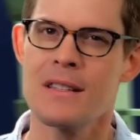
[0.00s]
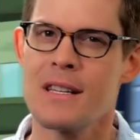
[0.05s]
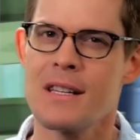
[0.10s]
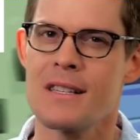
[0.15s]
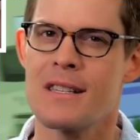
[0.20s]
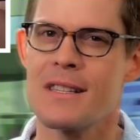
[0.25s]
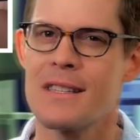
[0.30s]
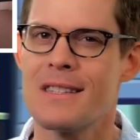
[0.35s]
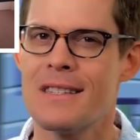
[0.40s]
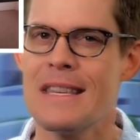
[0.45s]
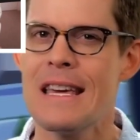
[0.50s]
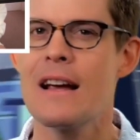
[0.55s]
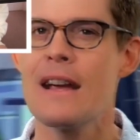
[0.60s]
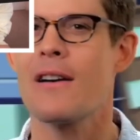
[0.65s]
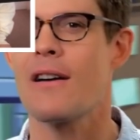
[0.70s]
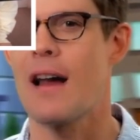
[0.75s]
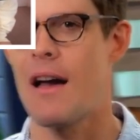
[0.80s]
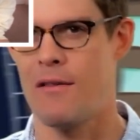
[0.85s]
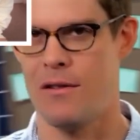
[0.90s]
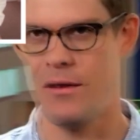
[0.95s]
lets us
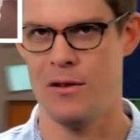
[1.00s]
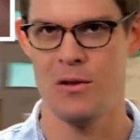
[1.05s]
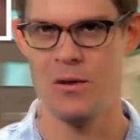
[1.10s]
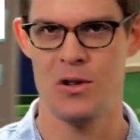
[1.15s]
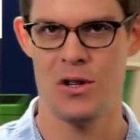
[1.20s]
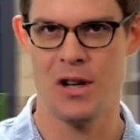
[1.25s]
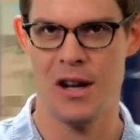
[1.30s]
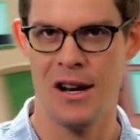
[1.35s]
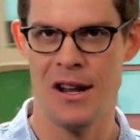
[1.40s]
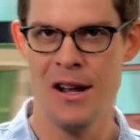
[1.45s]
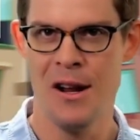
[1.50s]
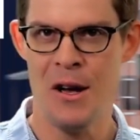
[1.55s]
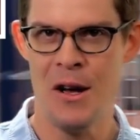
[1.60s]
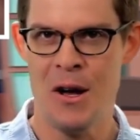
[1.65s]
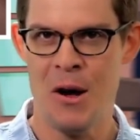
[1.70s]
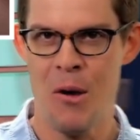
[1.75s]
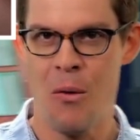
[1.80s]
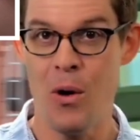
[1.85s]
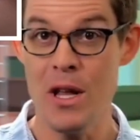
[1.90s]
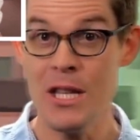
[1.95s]
steer evolution.
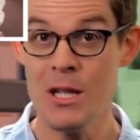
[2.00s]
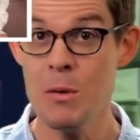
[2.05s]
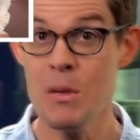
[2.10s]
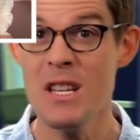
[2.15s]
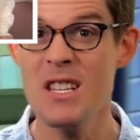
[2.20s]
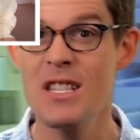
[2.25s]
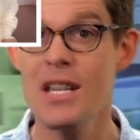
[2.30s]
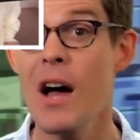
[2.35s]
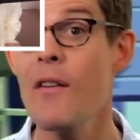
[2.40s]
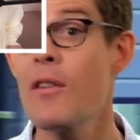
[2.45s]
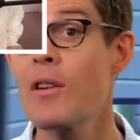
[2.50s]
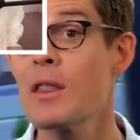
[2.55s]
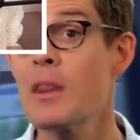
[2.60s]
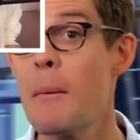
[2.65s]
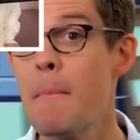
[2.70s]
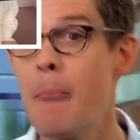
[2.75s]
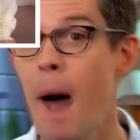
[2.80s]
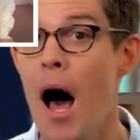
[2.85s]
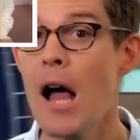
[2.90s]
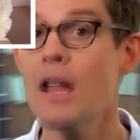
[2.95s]
Once we discovered
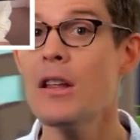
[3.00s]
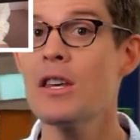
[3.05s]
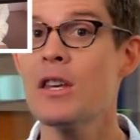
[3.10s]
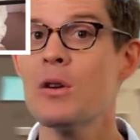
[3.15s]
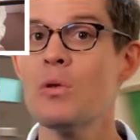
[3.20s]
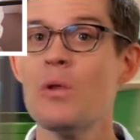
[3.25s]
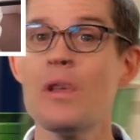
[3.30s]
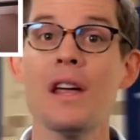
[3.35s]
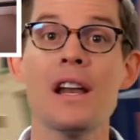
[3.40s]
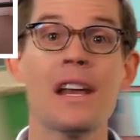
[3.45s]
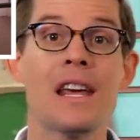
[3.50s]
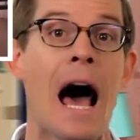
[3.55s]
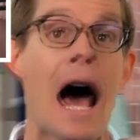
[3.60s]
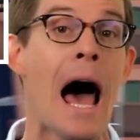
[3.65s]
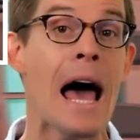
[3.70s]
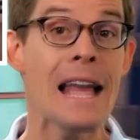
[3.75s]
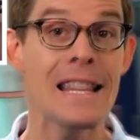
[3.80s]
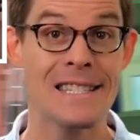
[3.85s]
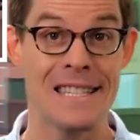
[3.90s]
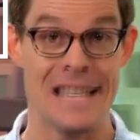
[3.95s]
the molecule that
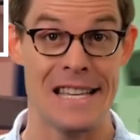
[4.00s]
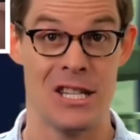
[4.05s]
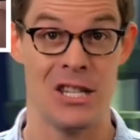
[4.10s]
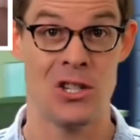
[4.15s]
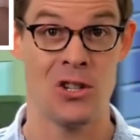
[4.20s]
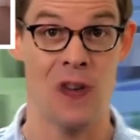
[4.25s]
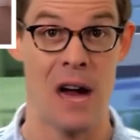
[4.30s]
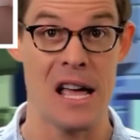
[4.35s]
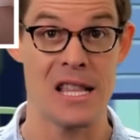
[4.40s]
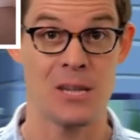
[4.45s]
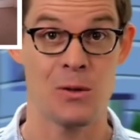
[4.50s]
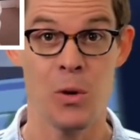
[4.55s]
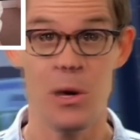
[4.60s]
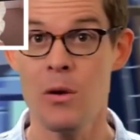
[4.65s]
guides these traits,